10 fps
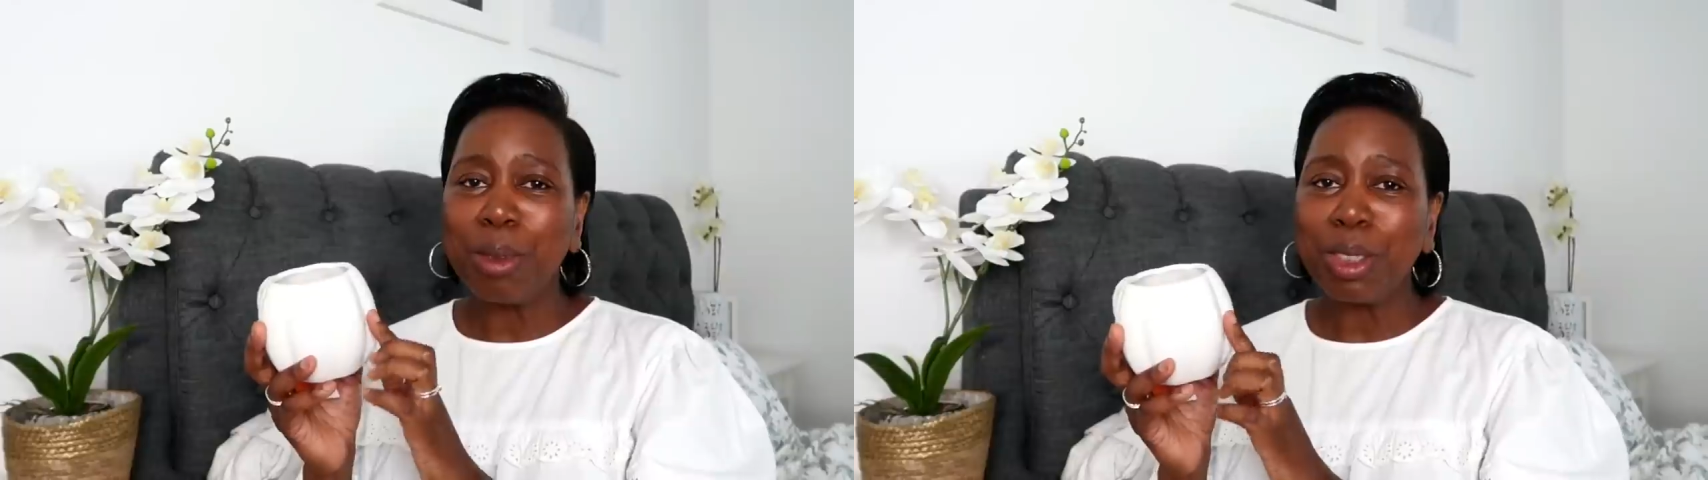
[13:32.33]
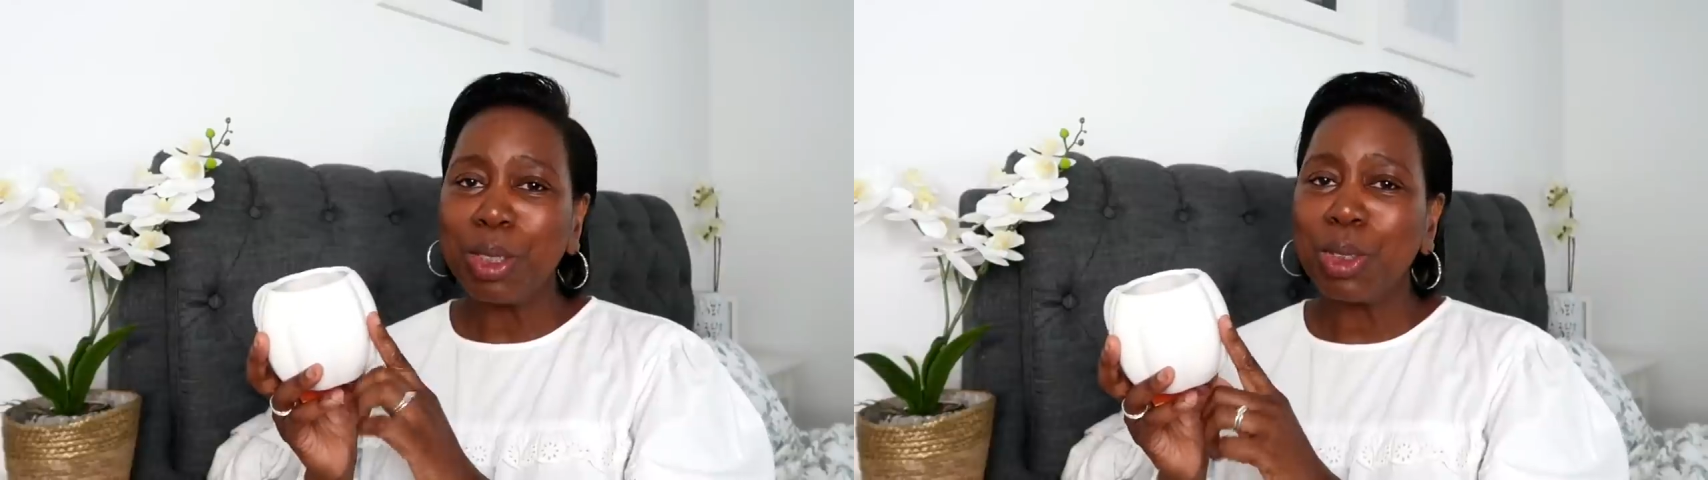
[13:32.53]

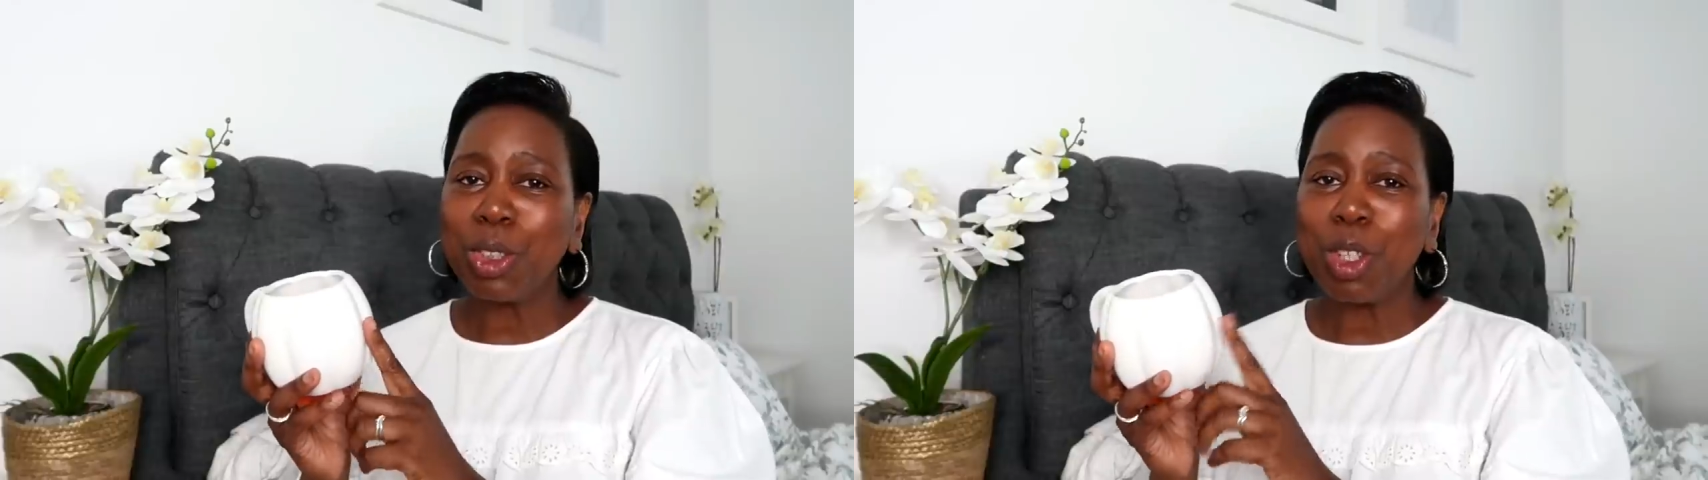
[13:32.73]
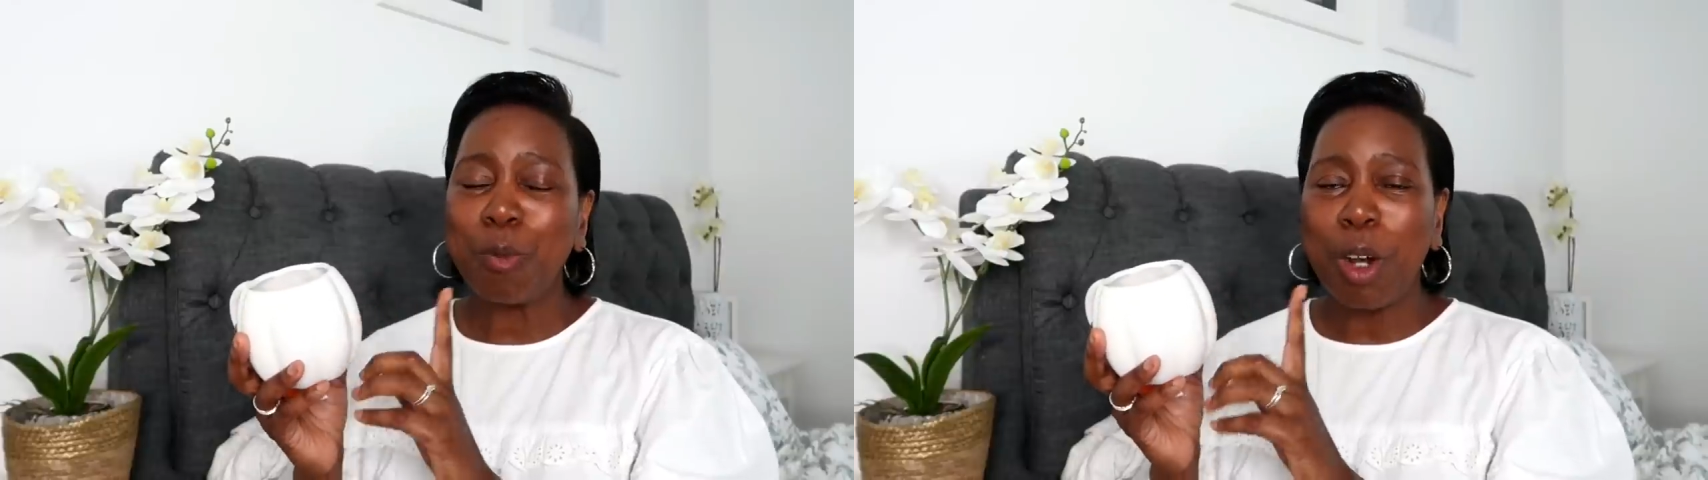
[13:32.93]
I'm not too
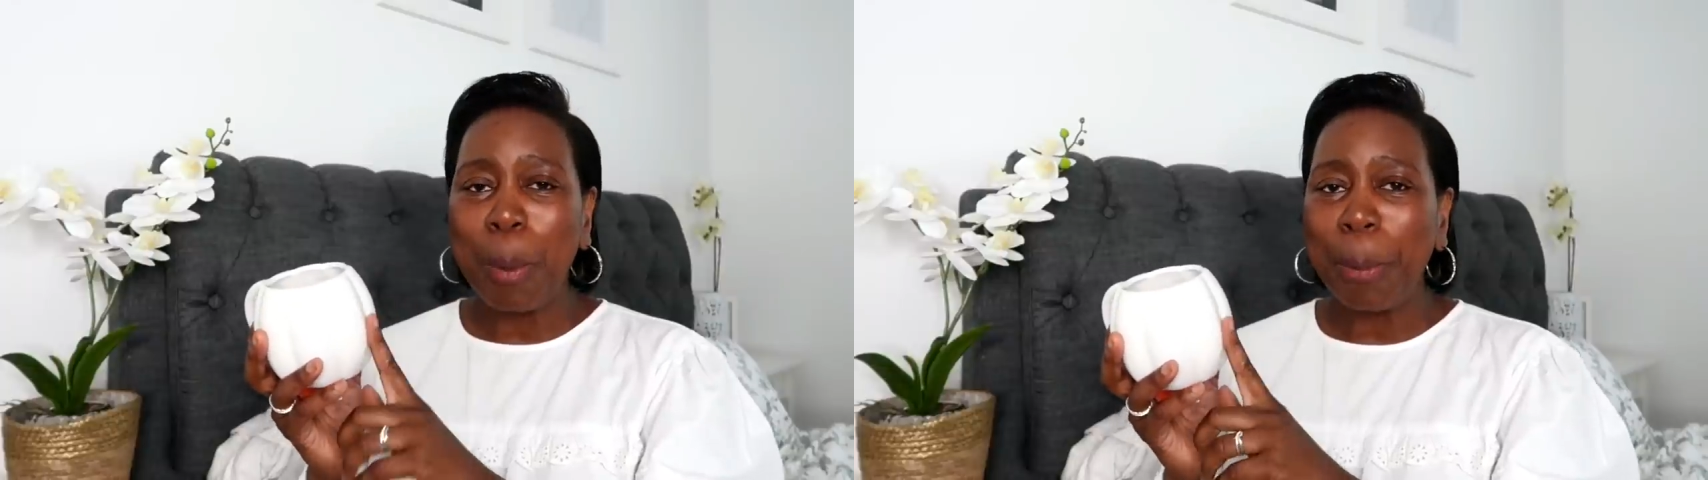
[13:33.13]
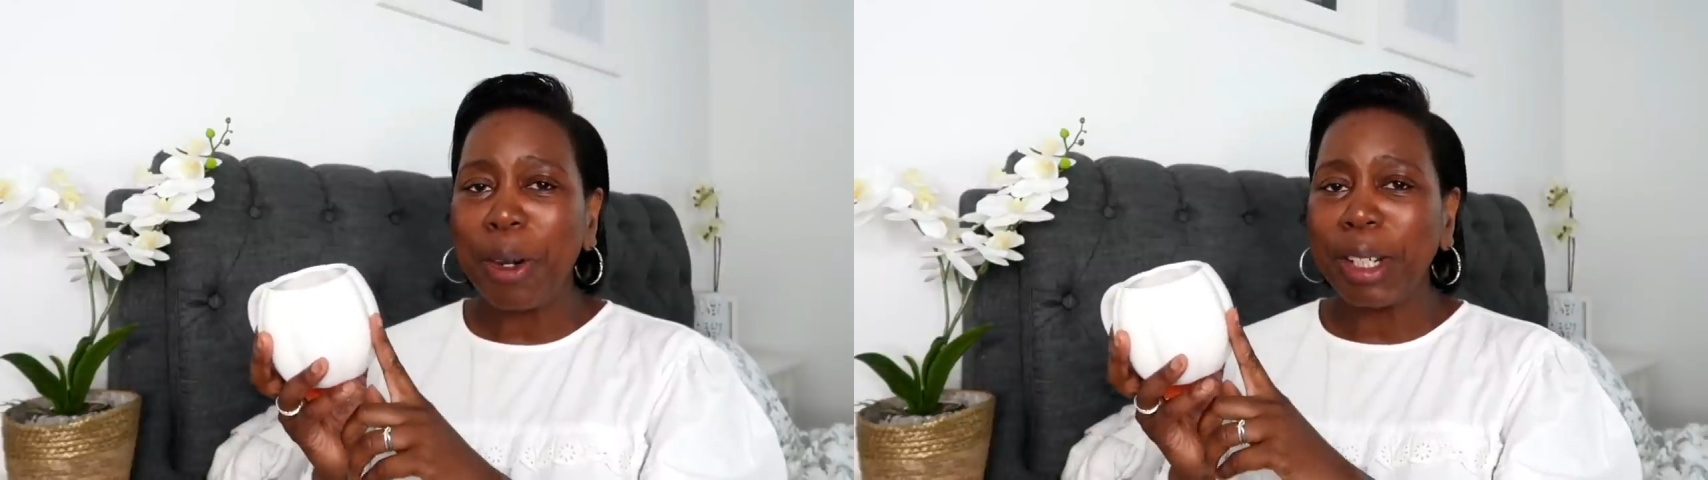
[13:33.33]
sure if
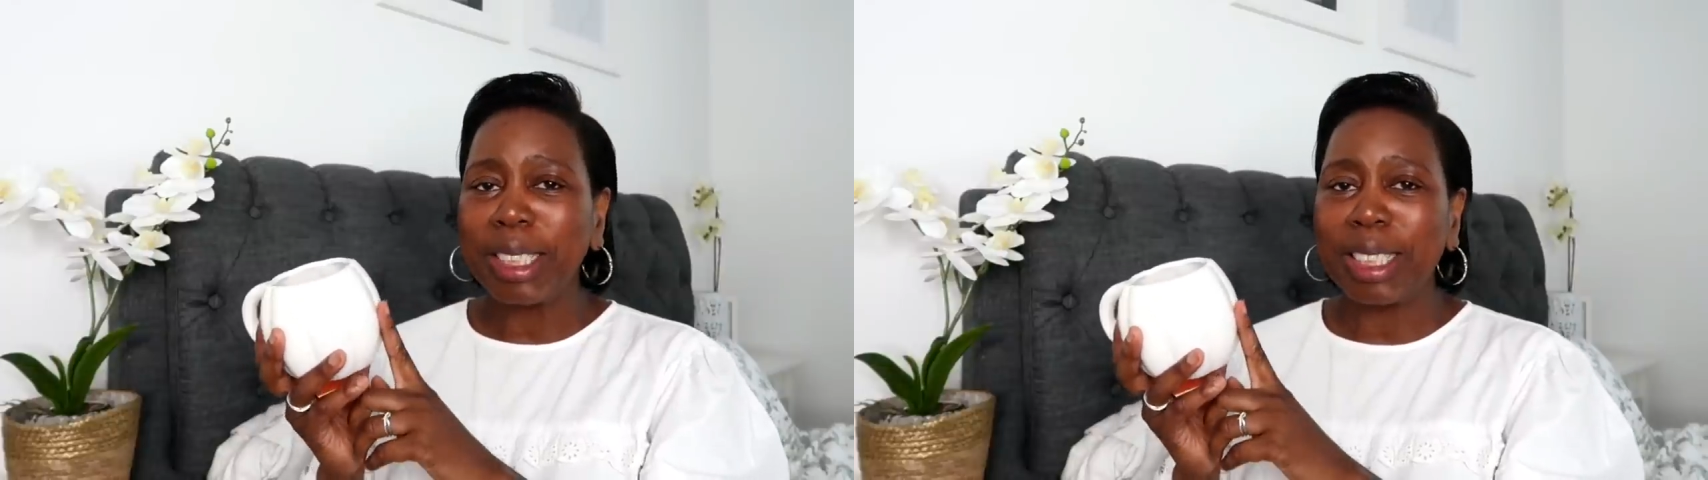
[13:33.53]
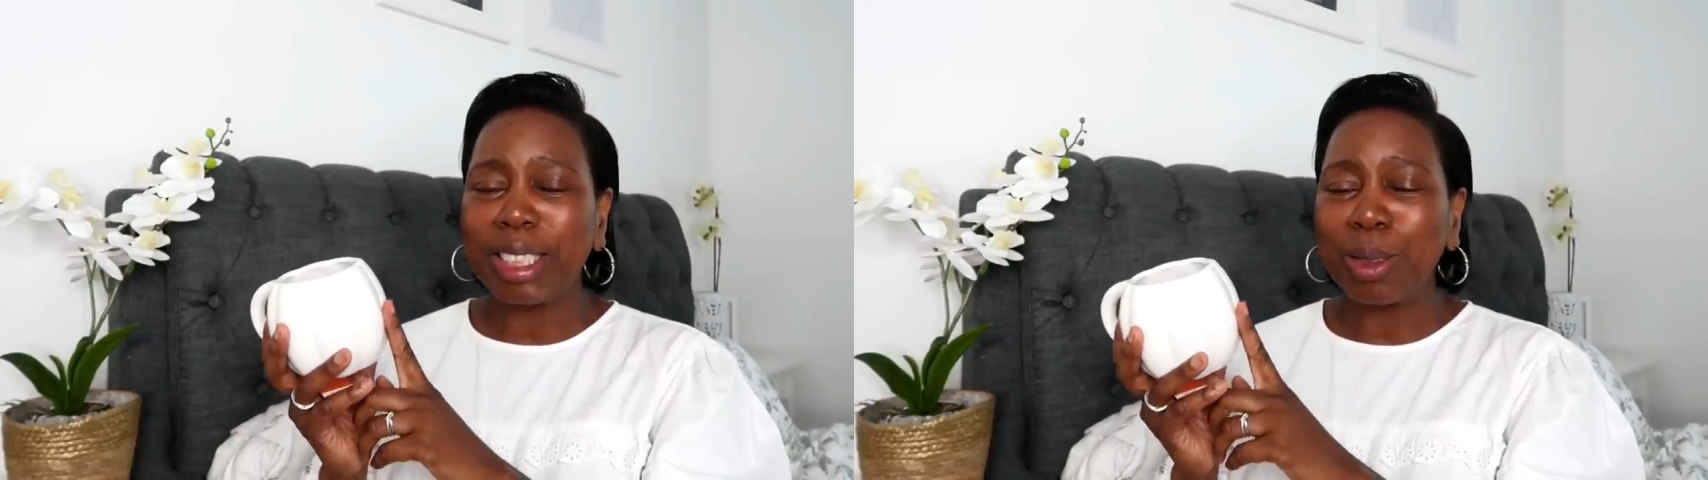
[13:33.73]
Home Bargains are